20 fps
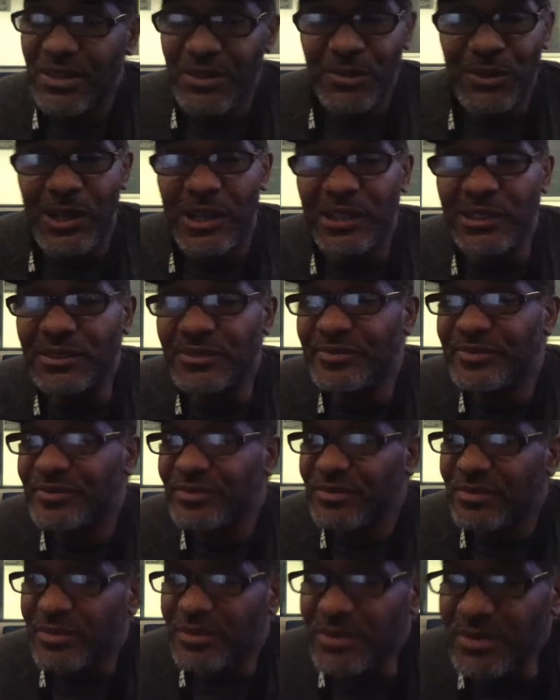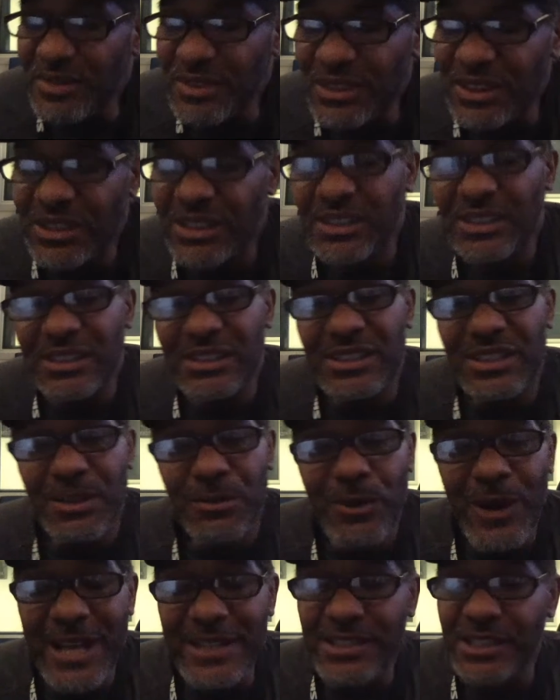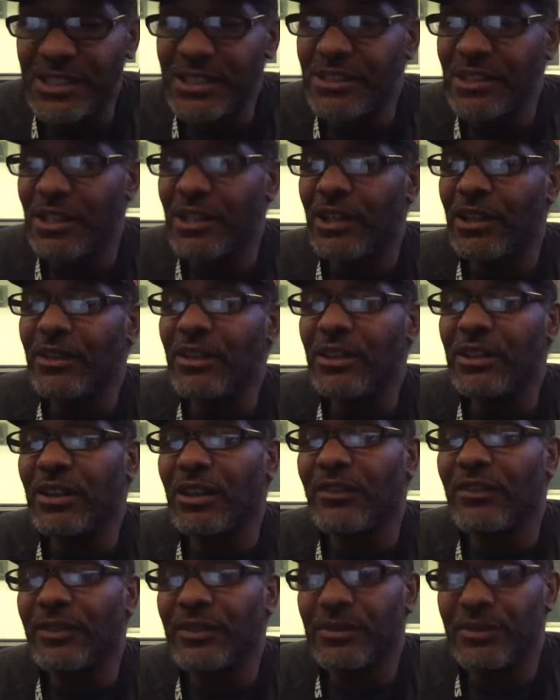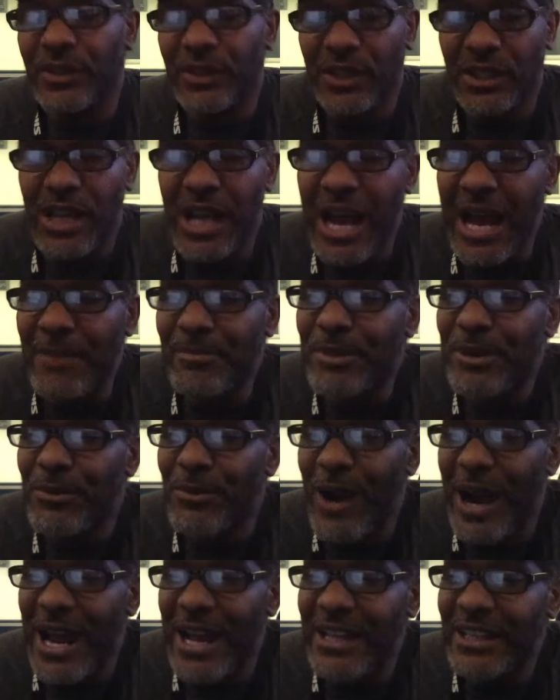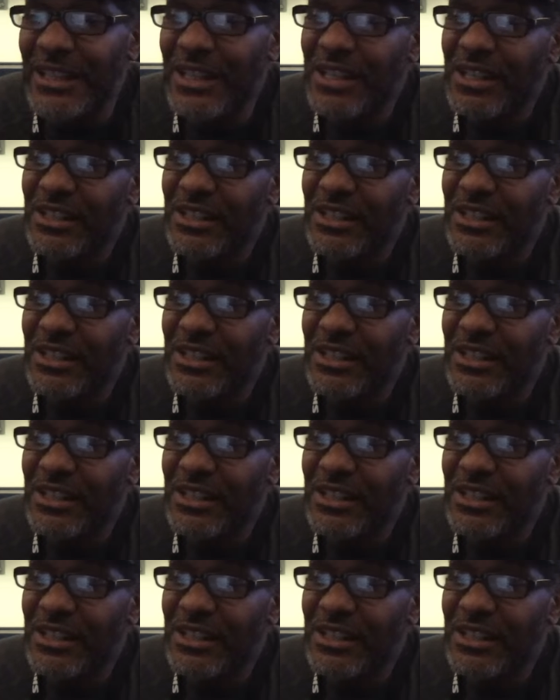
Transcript: Well, to register for copyright,